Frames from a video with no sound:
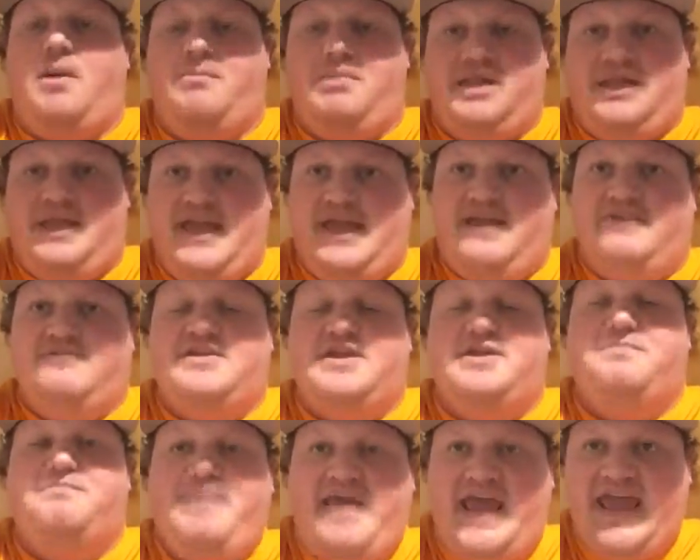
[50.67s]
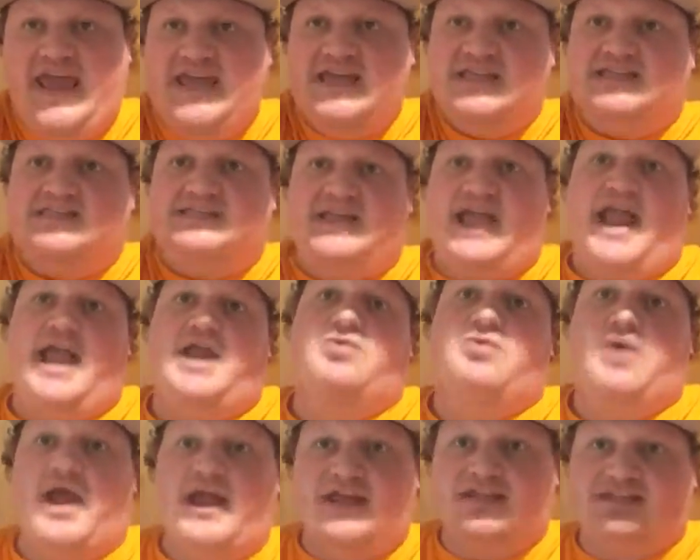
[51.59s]
believed in peace and
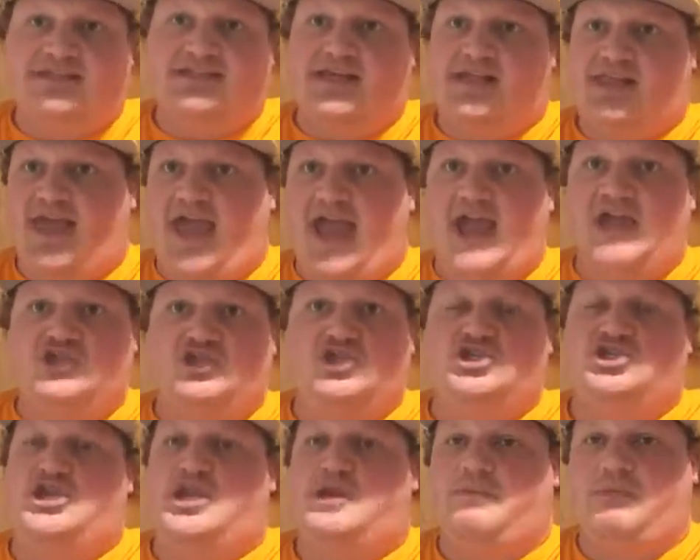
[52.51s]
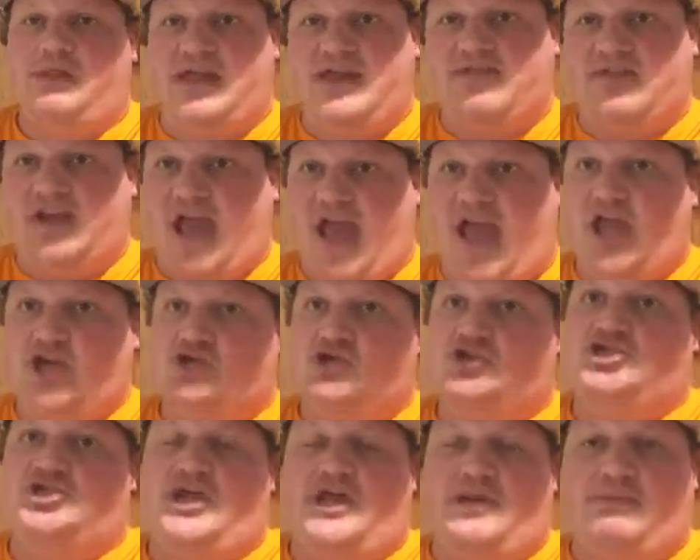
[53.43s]
reconciliation. She didn't believe in
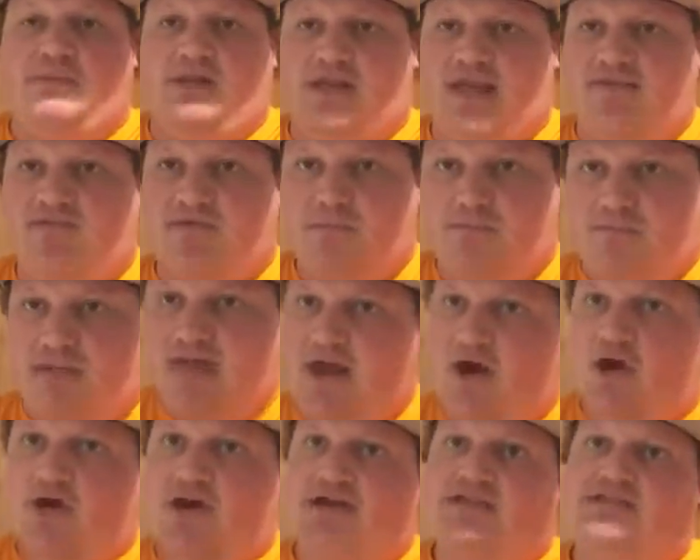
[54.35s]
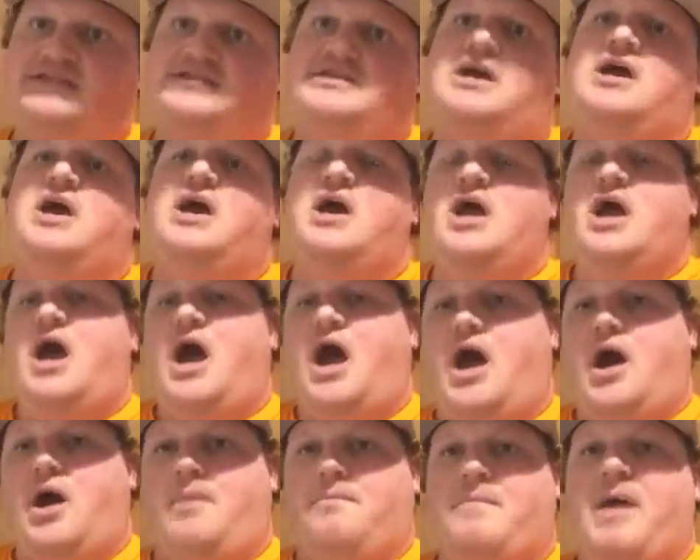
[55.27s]
hatred. She didn't believe in bitterness.
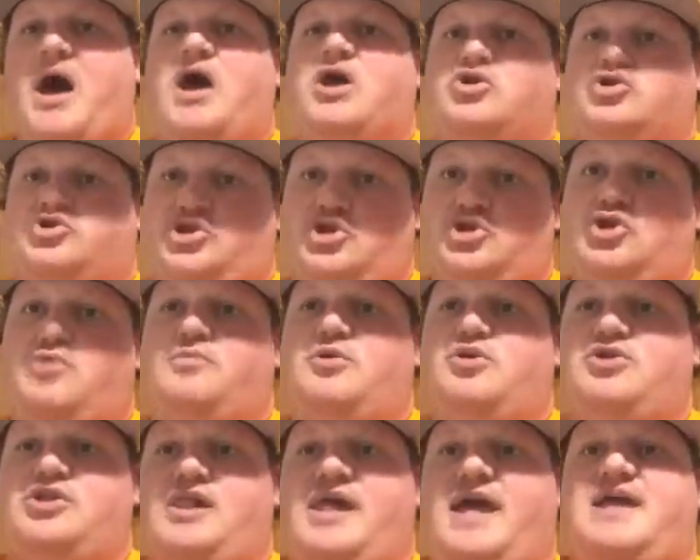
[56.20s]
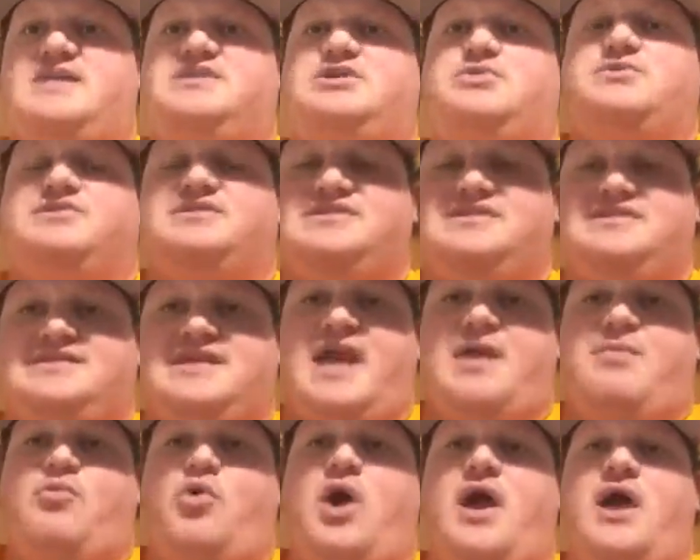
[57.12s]
Mangosuthu Buthelezi was the
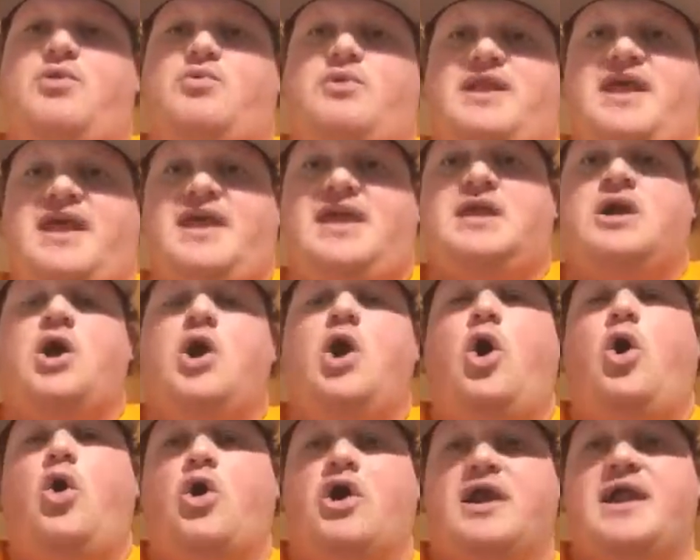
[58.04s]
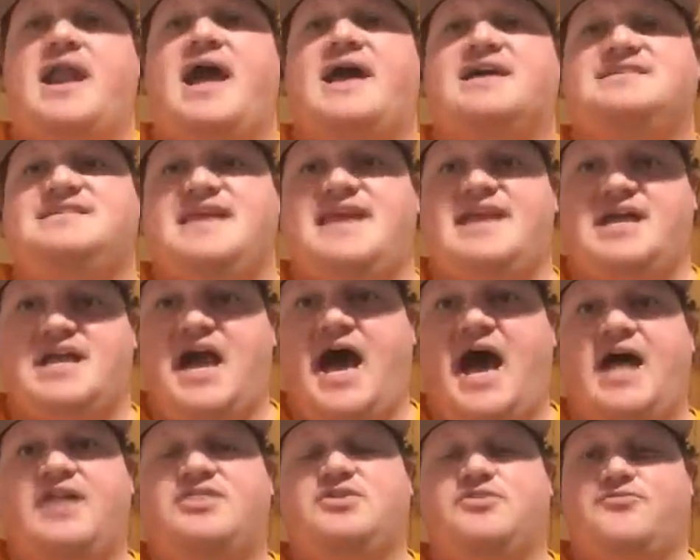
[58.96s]
same way. When he organized the
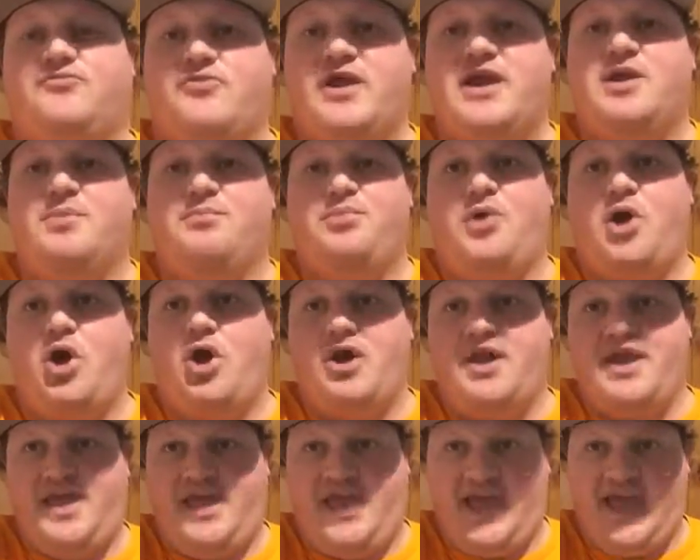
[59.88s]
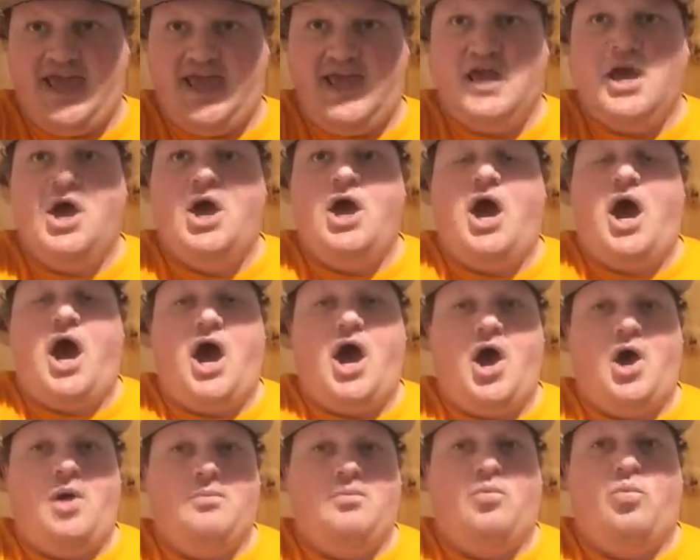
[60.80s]
Inkatha Freedom Party, he
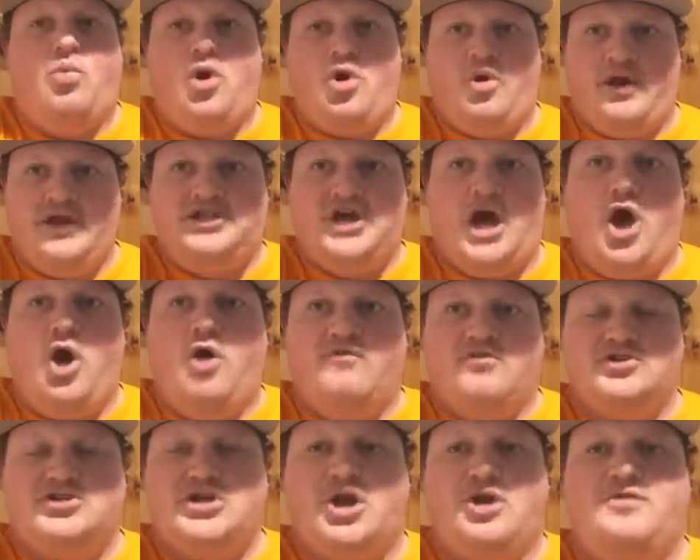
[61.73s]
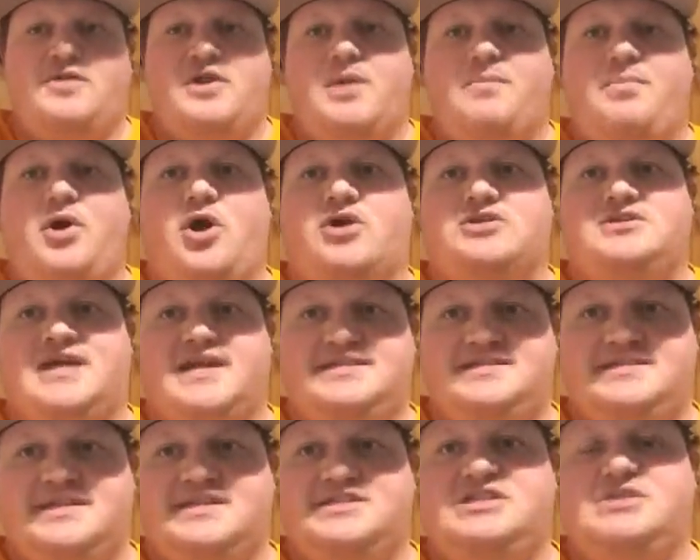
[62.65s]
wanted to overturn the
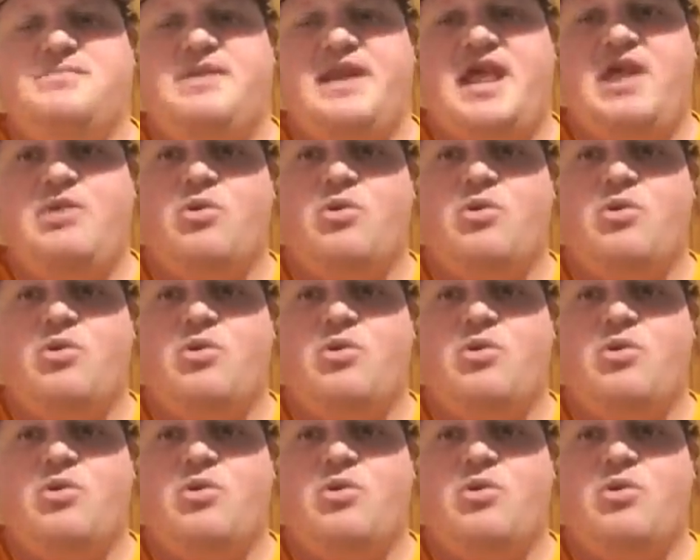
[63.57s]
apartheid system, and